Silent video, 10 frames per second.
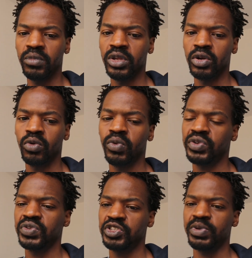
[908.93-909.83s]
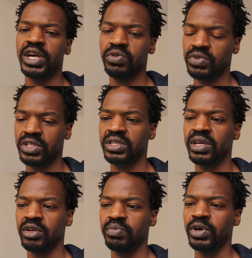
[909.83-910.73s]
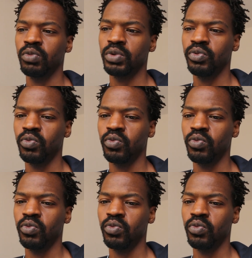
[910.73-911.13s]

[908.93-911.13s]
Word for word: you know, we're transparent with each other about what